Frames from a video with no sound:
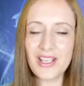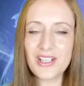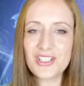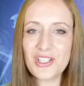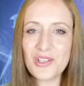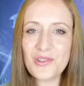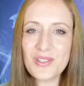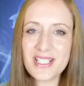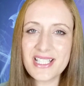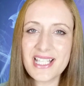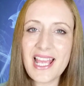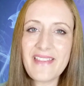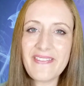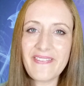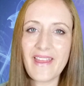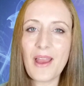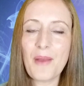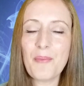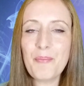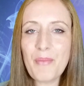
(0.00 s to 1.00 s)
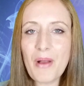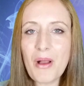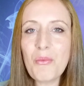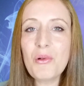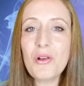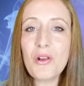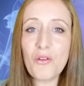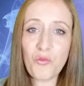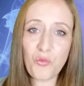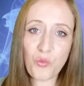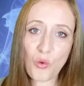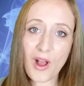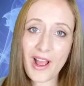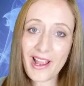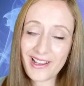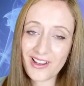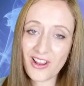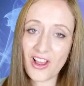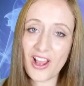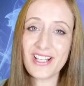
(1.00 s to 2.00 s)
So set that bubble of
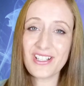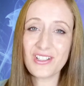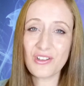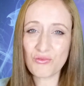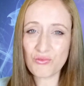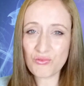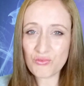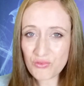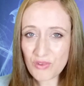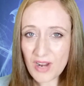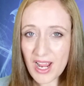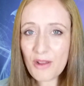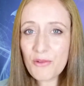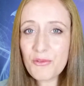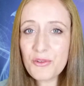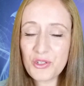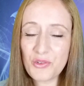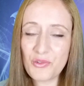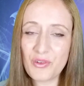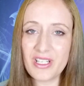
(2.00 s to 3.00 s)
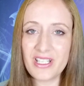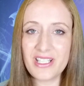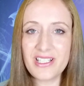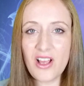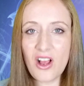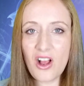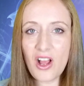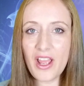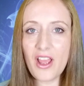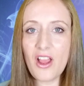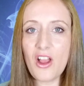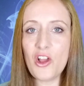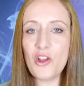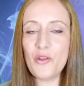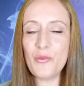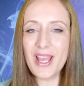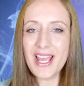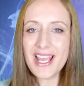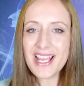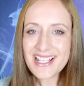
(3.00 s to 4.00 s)
white light around your entire
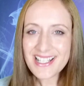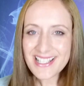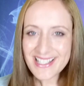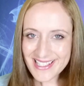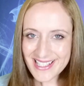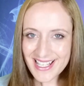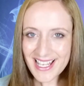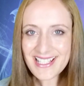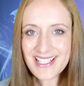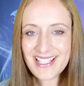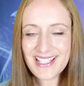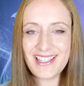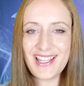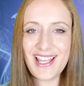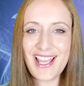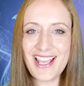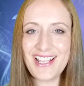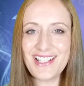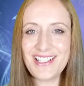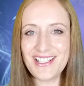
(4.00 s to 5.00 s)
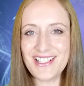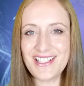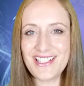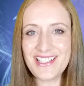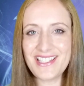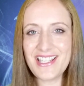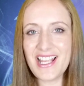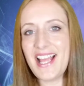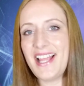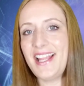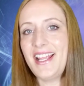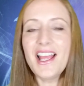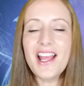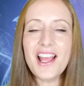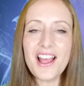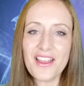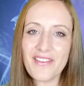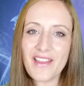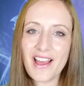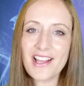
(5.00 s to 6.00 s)
home, set it there to stay.
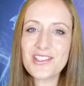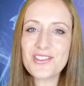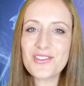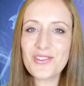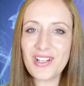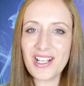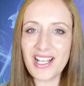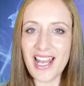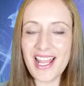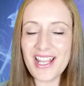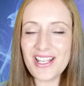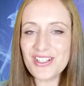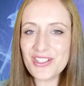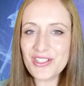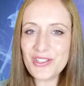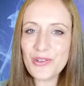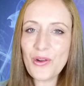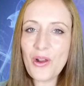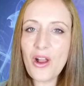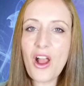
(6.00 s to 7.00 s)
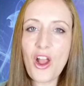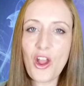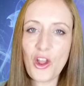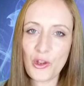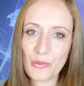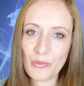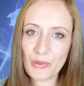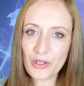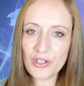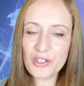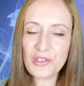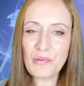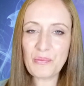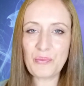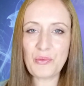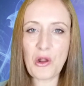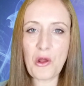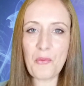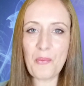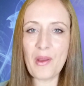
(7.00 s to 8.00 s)
That'll cleanse your home good and
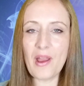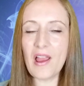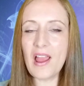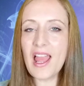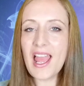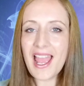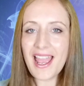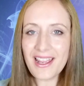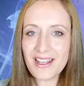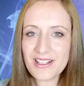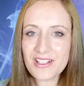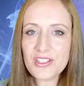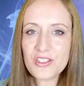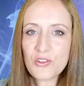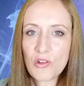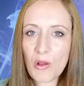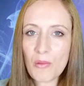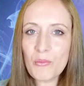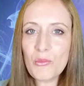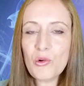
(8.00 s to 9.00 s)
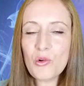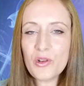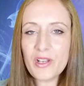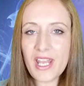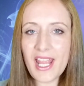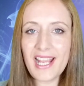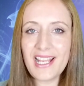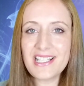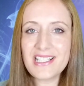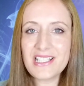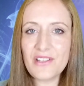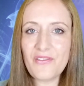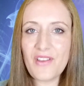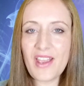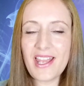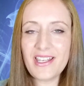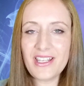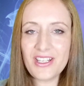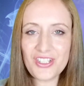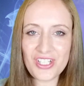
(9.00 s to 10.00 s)
proper and stop more negative
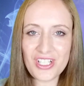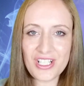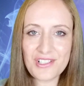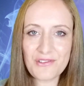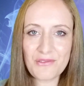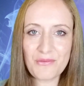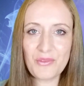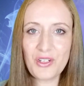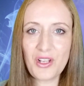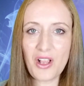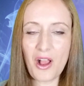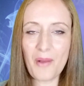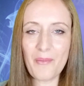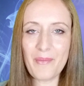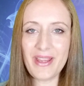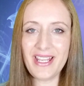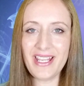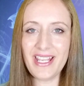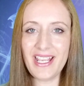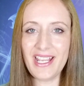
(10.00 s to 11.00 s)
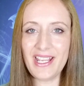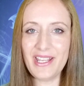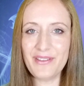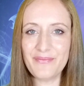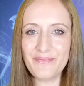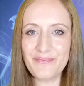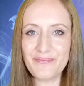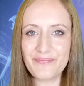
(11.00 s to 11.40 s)
energies from coming in.